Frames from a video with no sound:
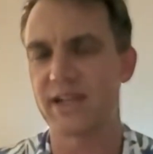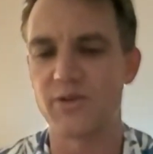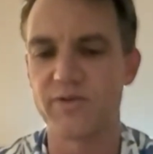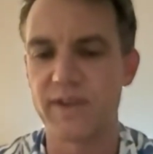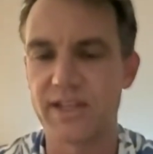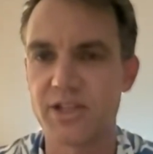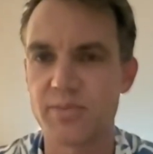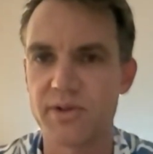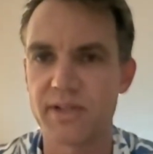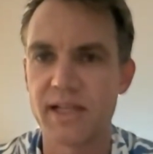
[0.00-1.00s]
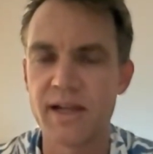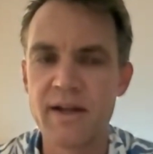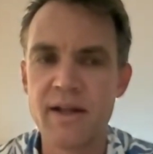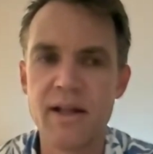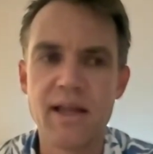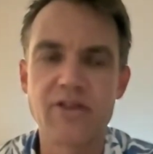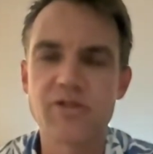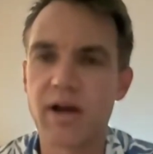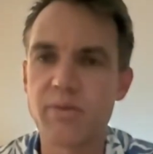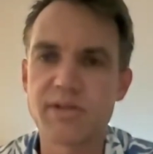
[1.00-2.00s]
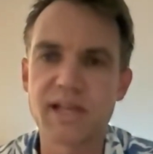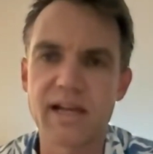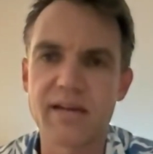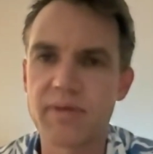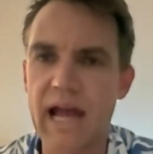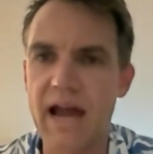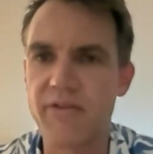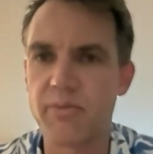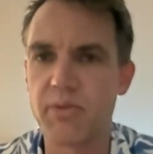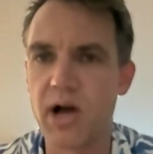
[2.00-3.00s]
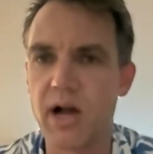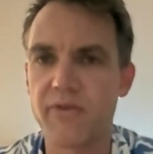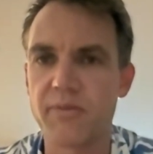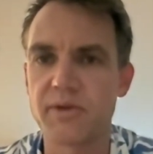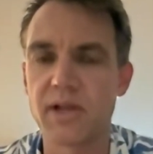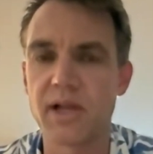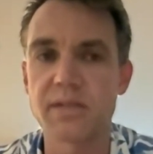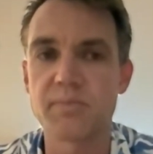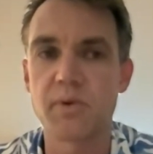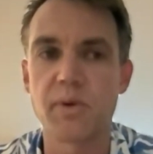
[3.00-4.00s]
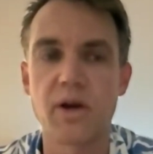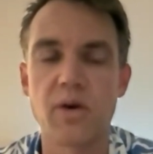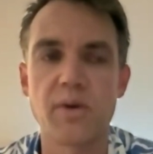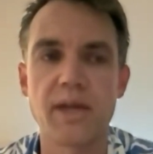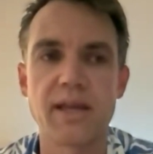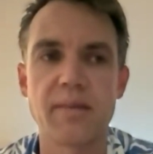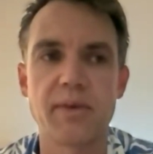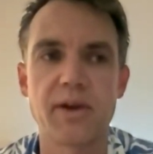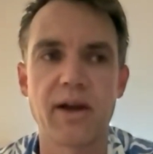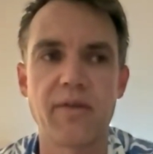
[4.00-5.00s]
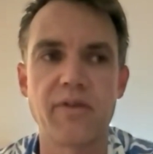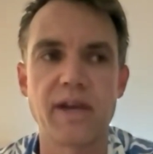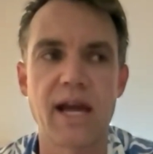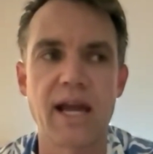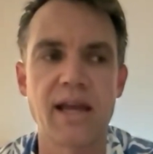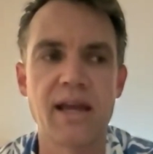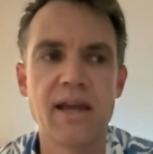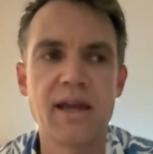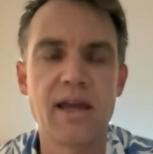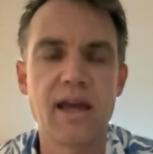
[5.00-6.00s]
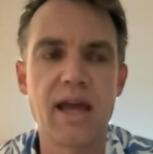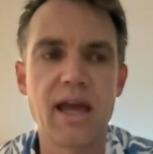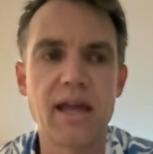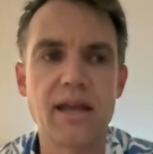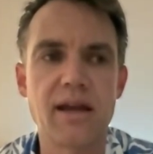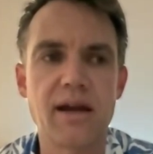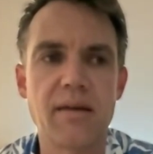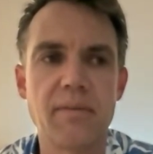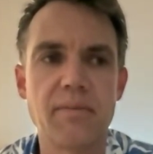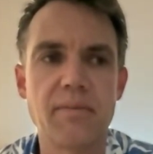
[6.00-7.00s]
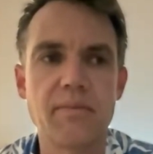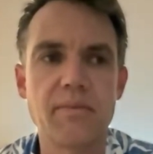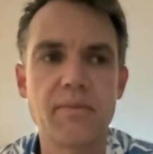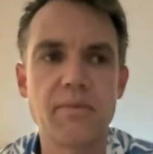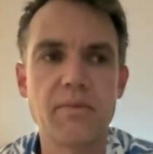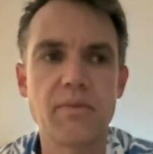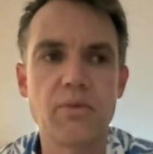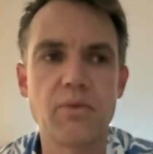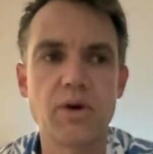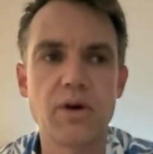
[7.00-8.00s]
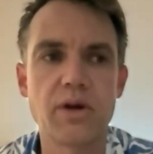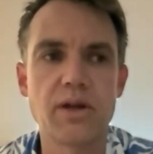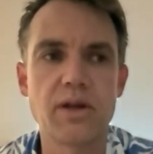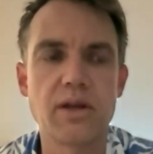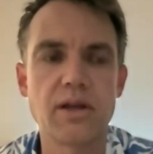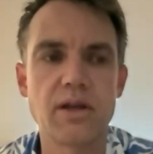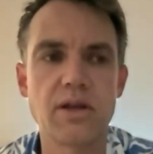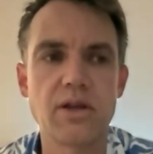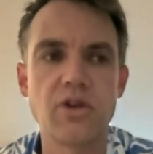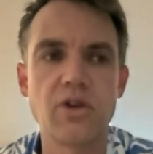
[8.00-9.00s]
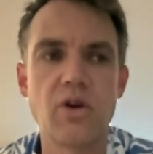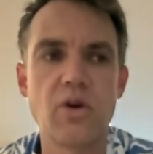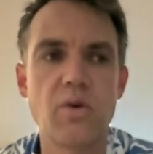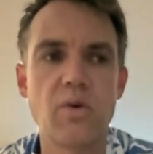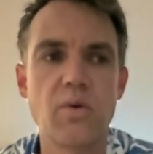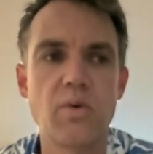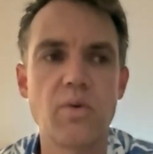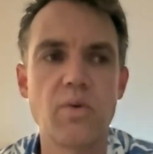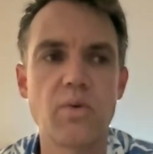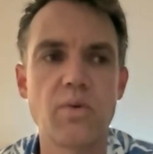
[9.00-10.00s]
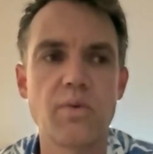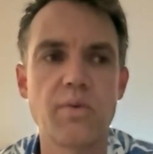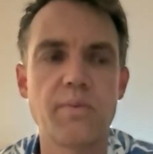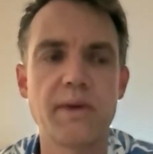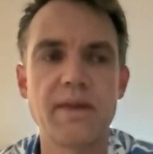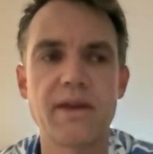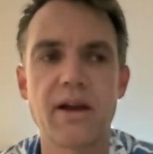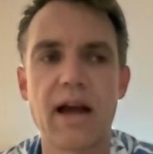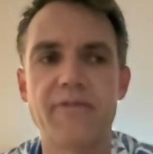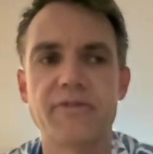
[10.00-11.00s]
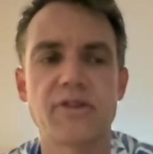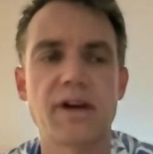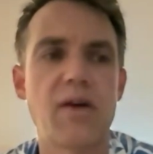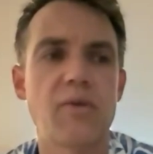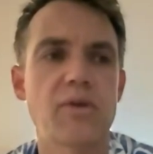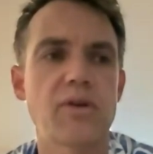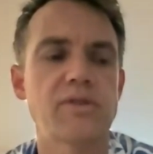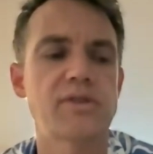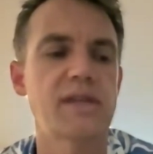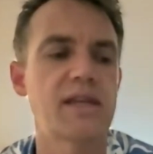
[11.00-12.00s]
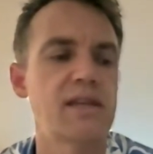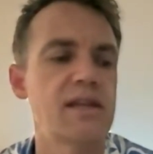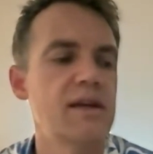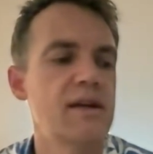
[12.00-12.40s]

old vintage building. And so I was like half a block from Deluxe, but we all would end up there every night and would, you know, be there after hours and